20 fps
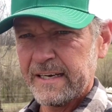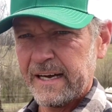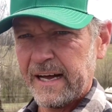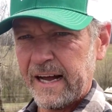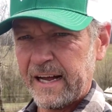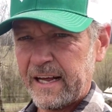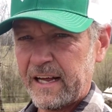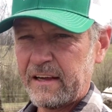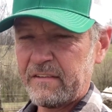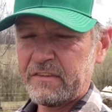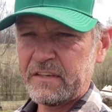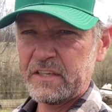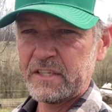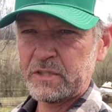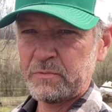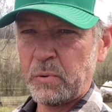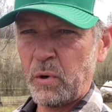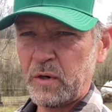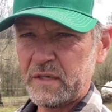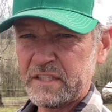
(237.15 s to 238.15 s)
I have at this
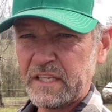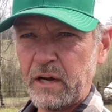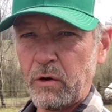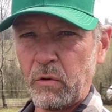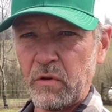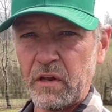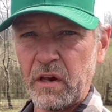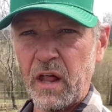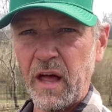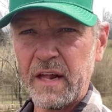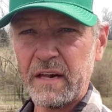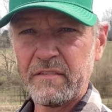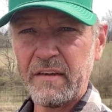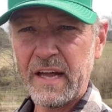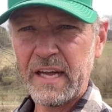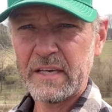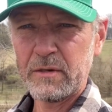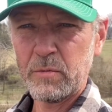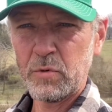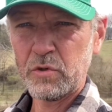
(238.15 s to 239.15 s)
point dealt with a lot of
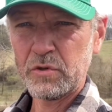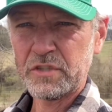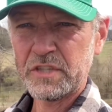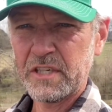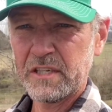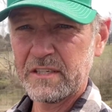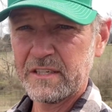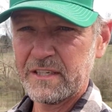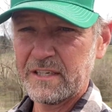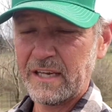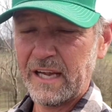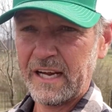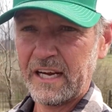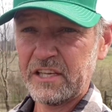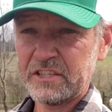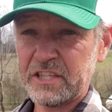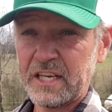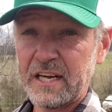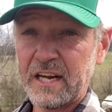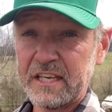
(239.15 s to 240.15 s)
animals. Like I
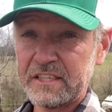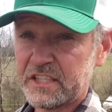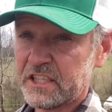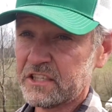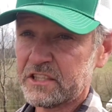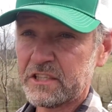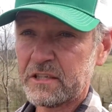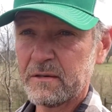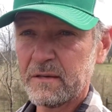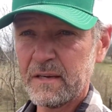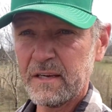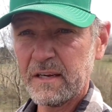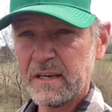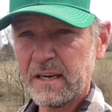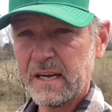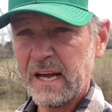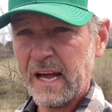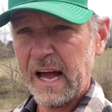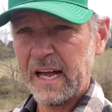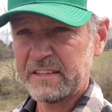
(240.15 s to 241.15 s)
said,
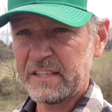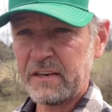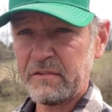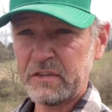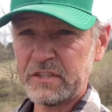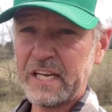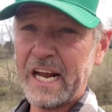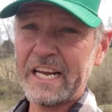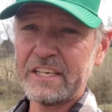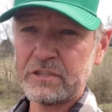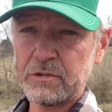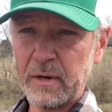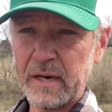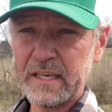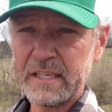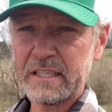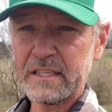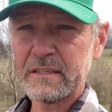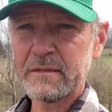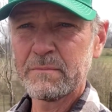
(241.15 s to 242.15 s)
I've never
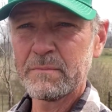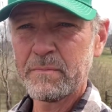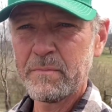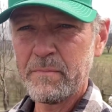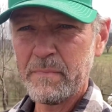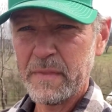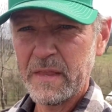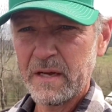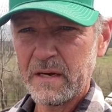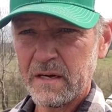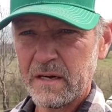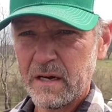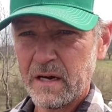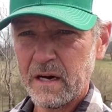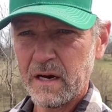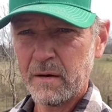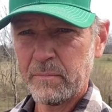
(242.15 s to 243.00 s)
castrated a